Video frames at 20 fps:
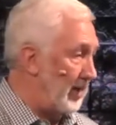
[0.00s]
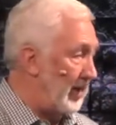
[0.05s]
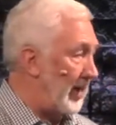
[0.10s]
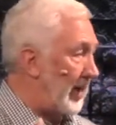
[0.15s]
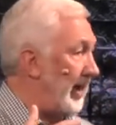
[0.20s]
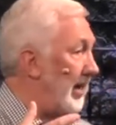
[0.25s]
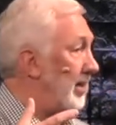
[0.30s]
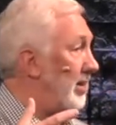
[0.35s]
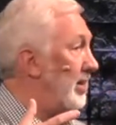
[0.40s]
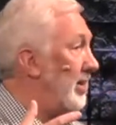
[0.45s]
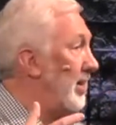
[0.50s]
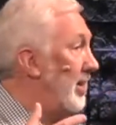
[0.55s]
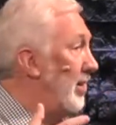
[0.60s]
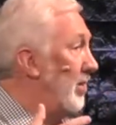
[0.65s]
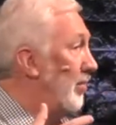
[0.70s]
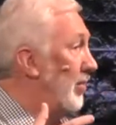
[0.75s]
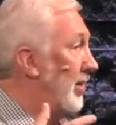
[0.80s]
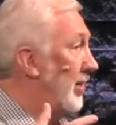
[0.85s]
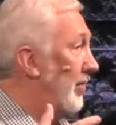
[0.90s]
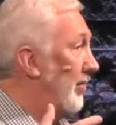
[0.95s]
and
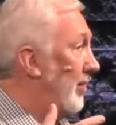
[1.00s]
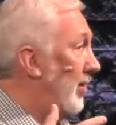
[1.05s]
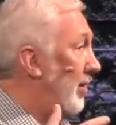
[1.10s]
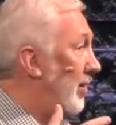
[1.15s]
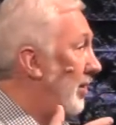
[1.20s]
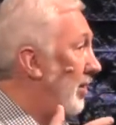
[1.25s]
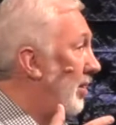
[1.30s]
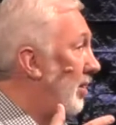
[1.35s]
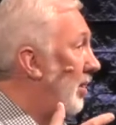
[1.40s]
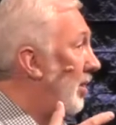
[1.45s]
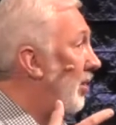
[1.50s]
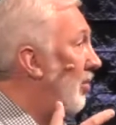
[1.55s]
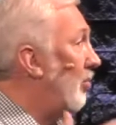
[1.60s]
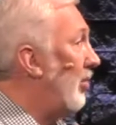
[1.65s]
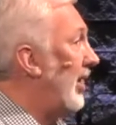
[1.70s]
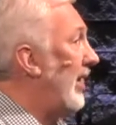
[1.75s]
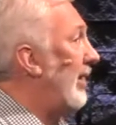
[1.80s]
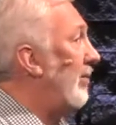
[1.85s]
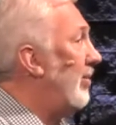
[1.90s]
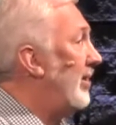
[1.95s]
we are
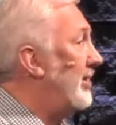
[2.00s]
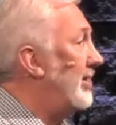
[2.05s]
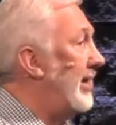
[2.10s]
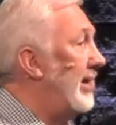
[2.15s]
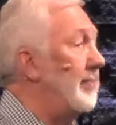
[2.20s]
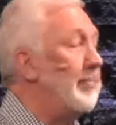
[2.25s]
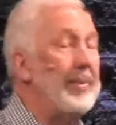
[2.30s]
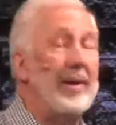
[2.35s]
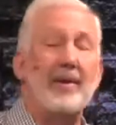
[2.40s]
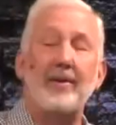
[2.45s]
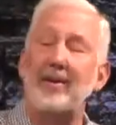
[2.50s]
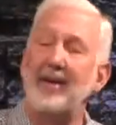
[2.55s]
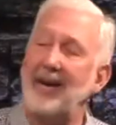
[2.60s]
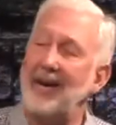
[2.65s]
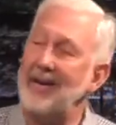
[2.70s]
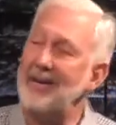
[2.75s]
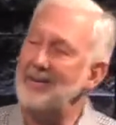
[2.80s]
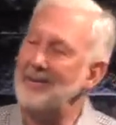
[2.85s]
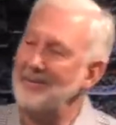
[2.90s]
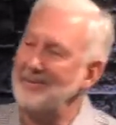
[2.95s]
already redeemed, but
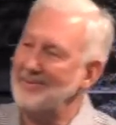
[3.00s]
not